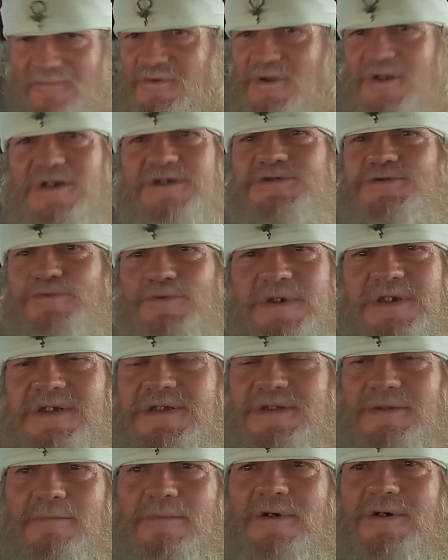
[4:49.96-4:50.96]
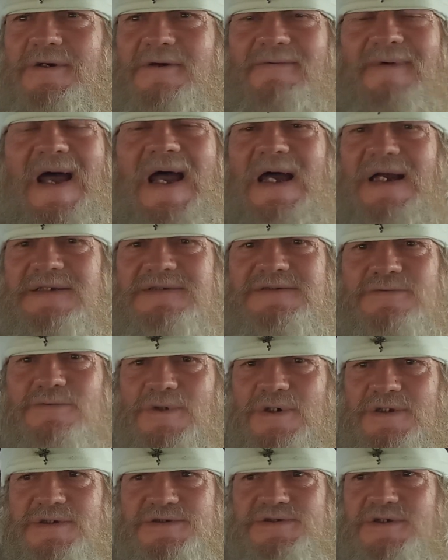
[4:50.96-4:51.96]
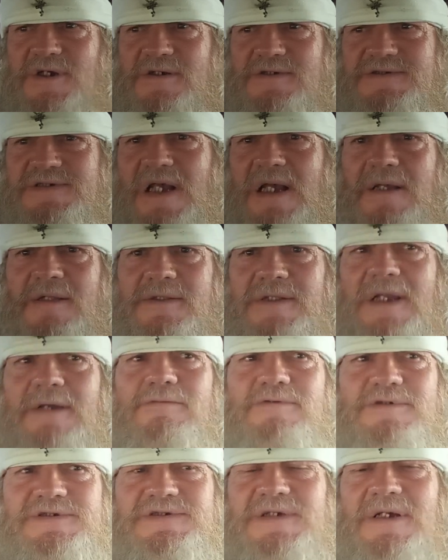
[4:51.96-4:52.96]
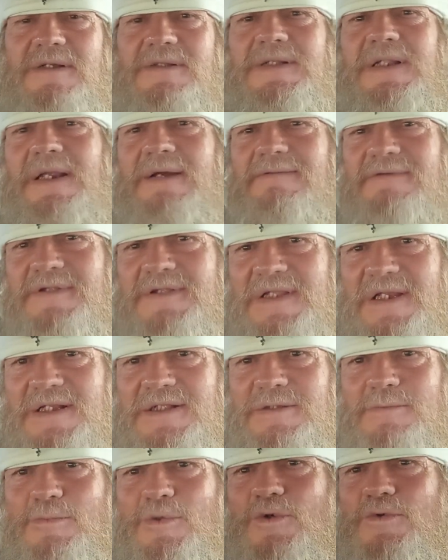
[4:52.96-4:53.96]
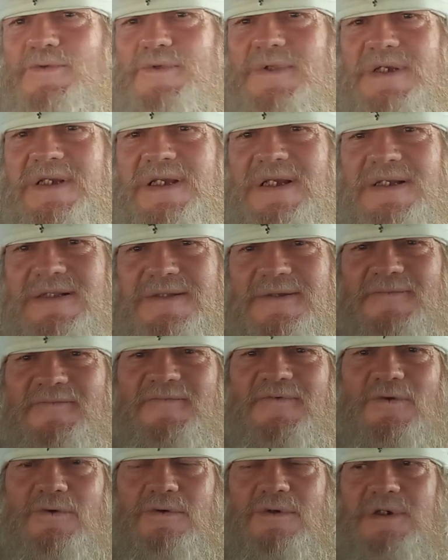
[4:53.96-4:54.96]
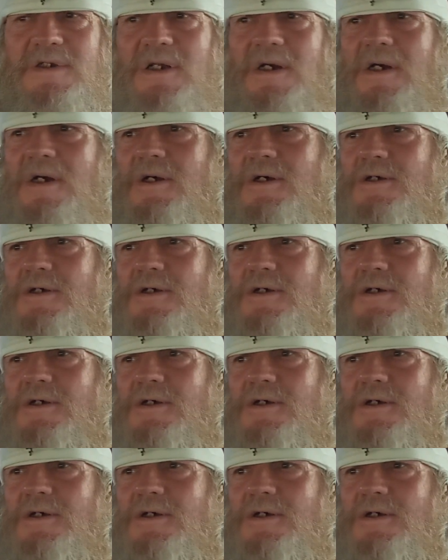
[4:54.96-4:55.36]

you just read the book of Acts when it starts out, they were selling everything to move the kingdom forward.